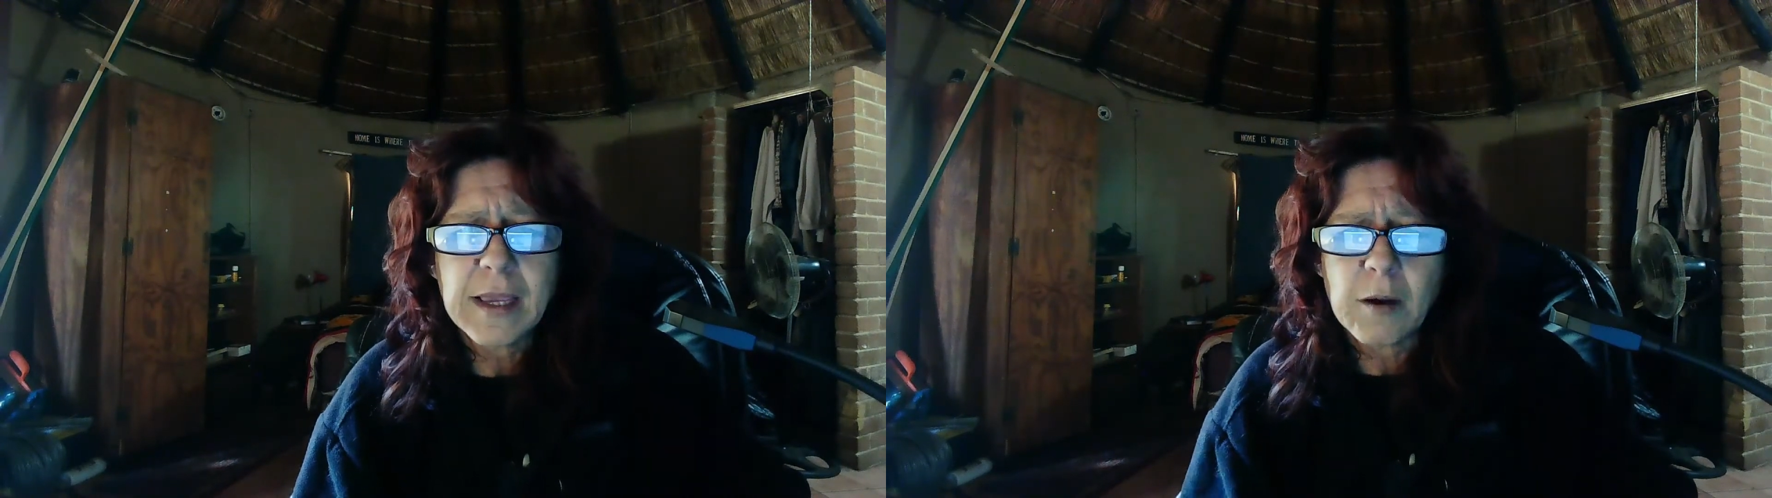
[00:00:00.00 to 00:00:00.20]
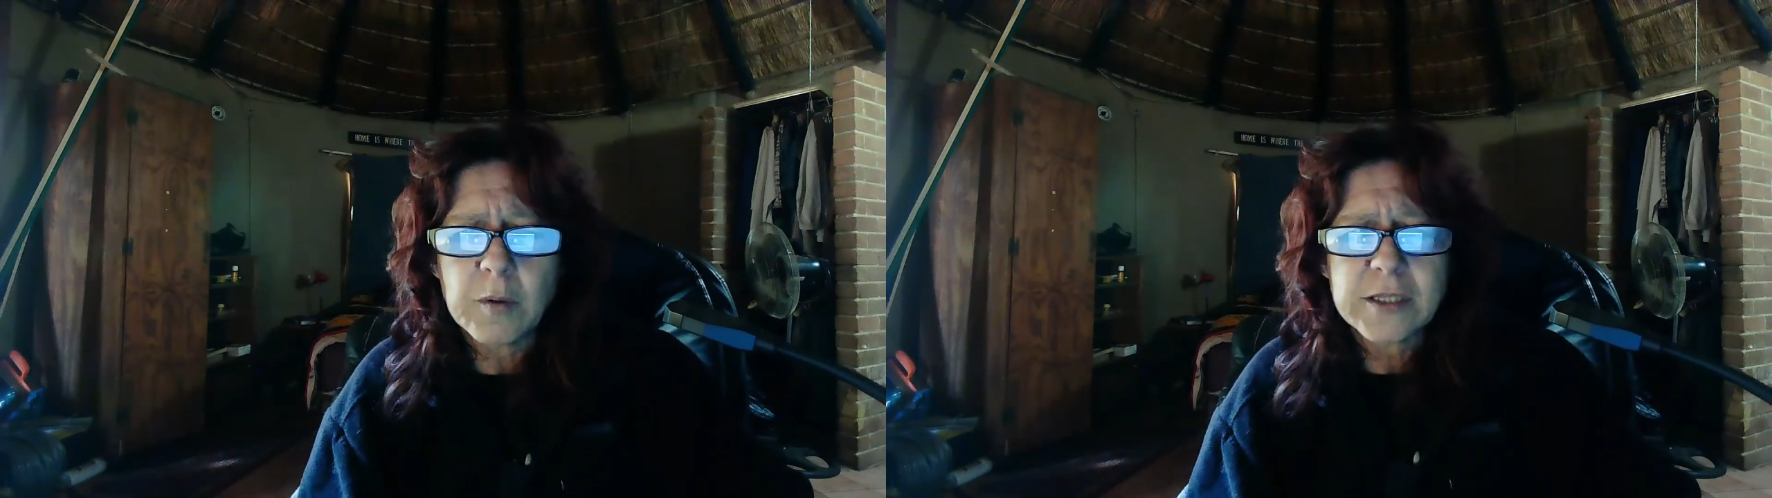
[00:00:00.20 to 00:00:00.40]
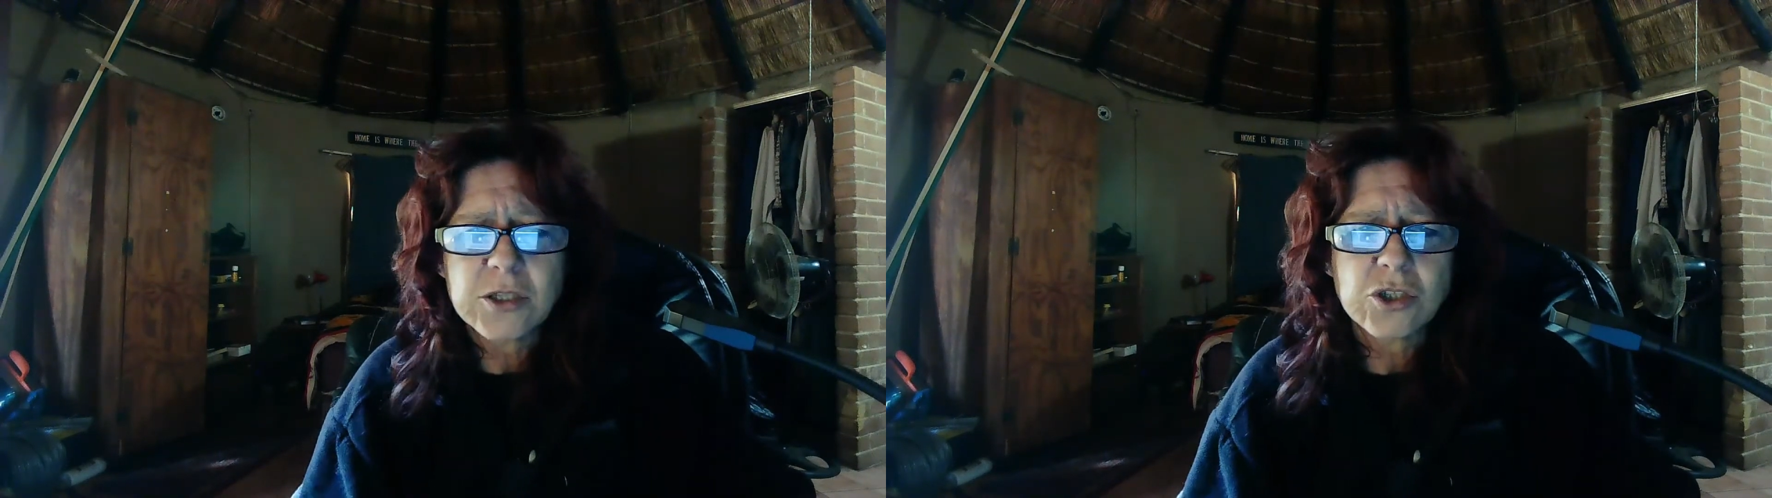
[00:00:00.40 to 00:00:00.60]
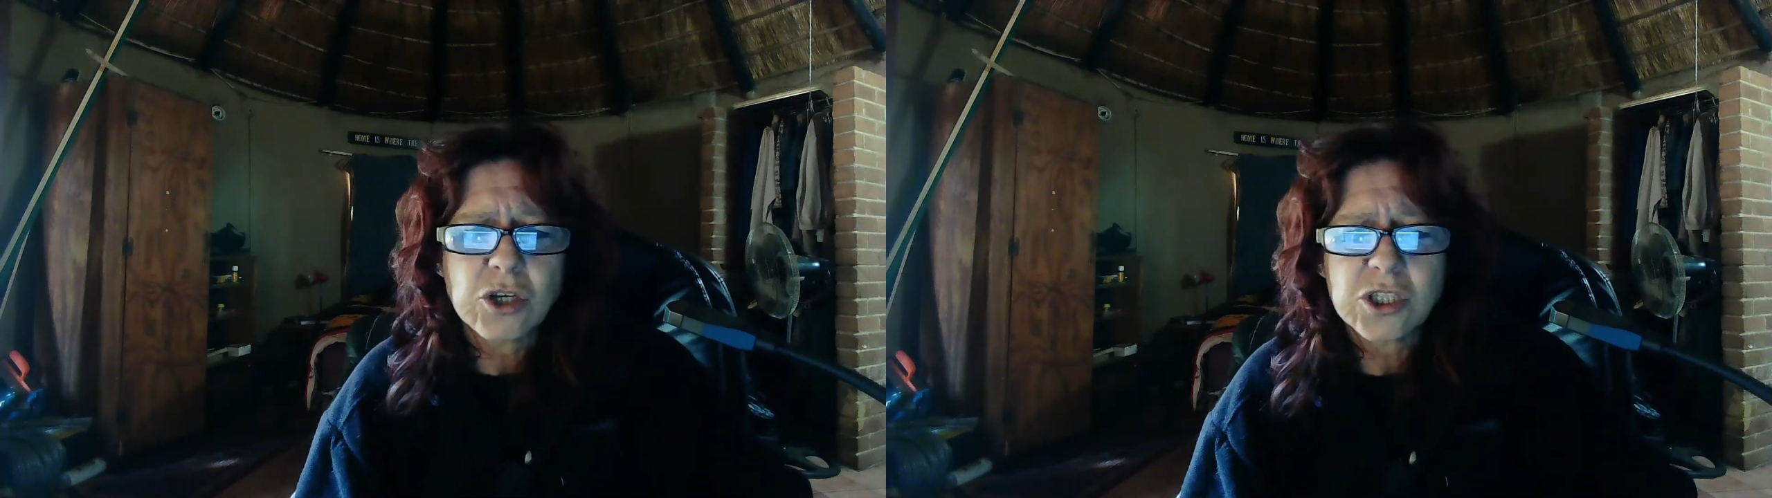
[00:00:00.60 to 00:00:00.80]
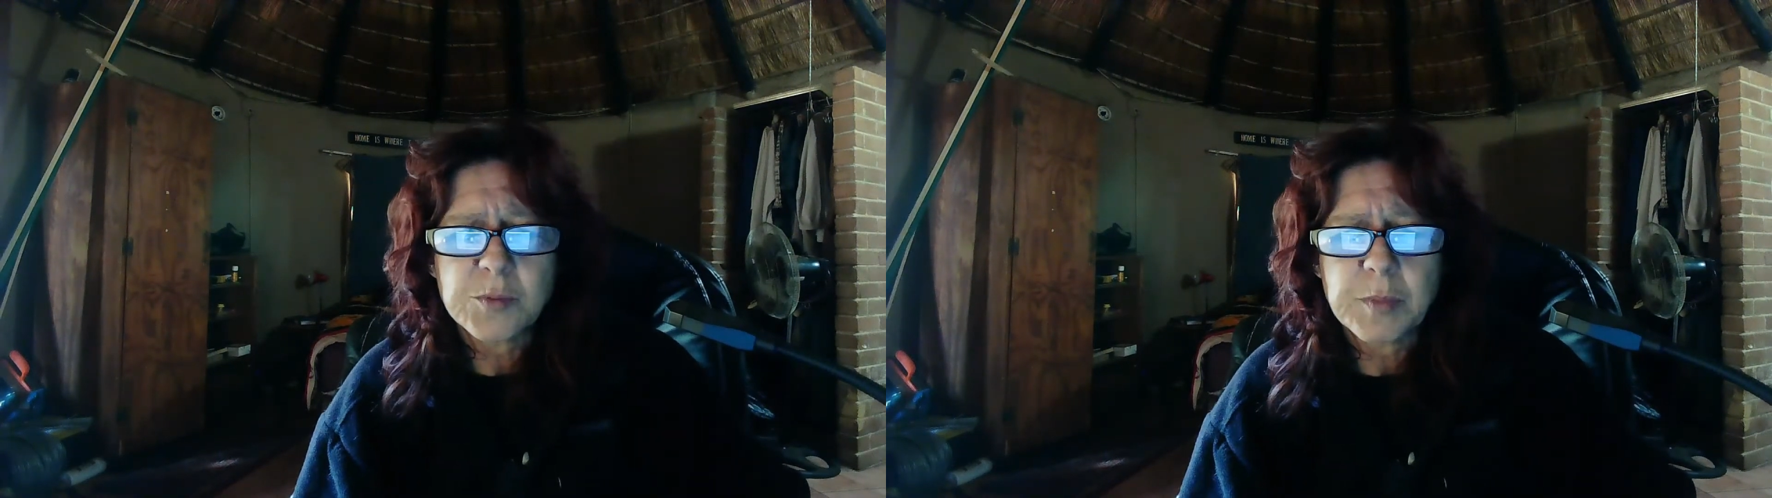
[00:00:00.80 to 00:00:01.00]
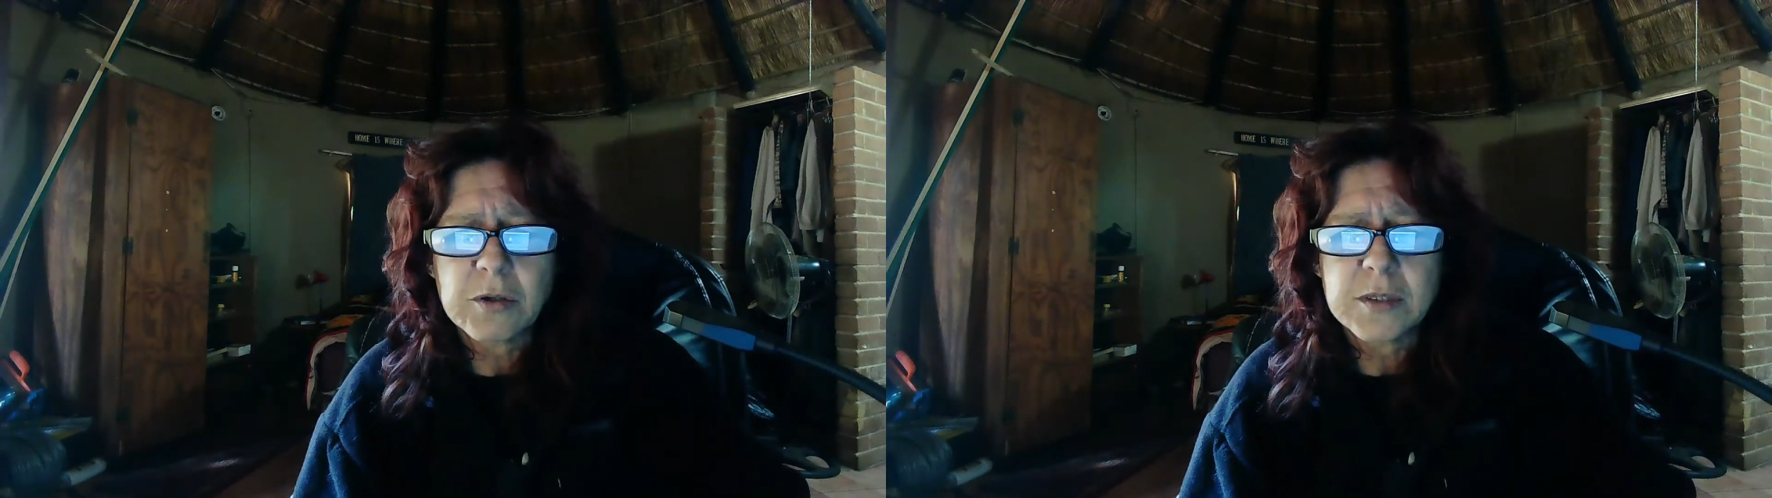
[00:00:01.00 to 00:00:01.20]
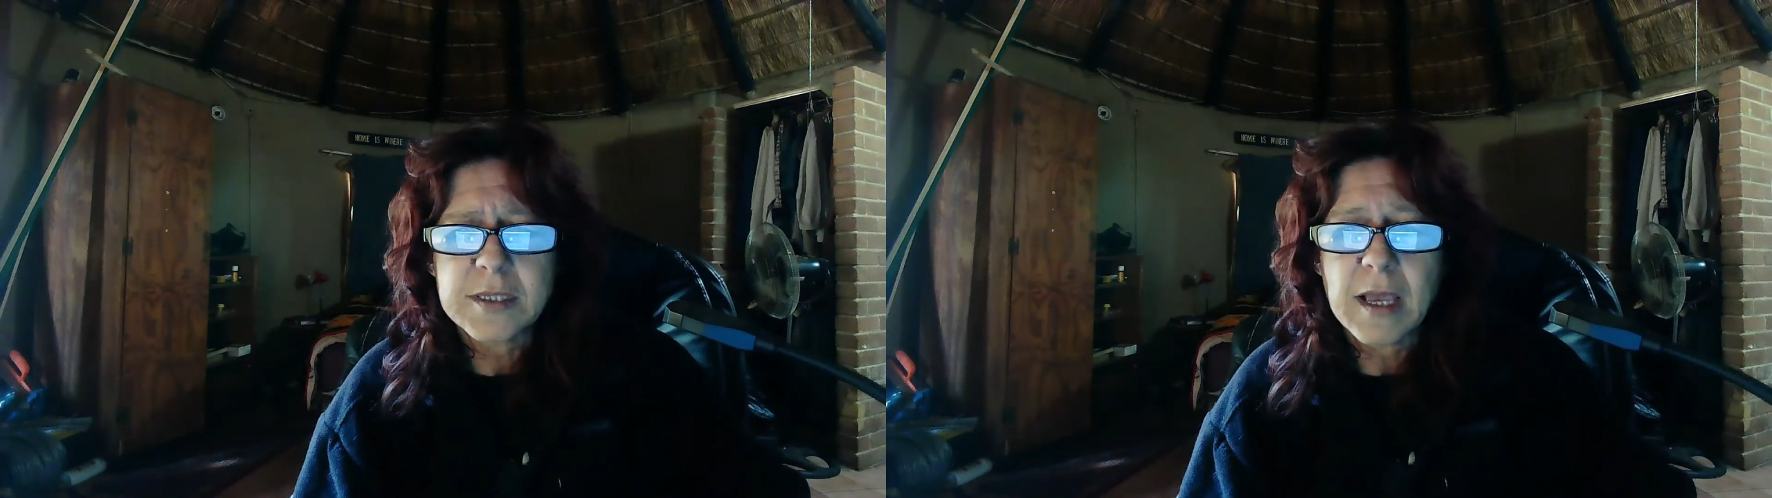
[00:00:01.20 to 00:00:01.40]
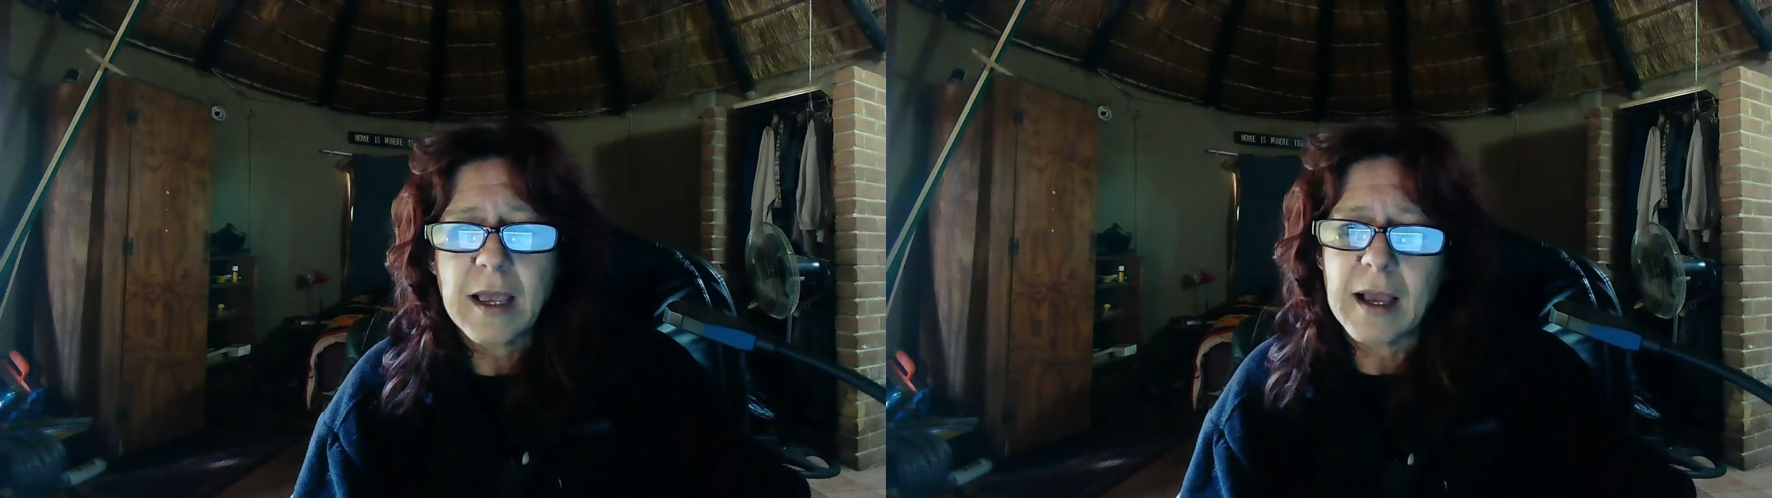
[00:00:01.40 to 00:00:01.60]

I went to church because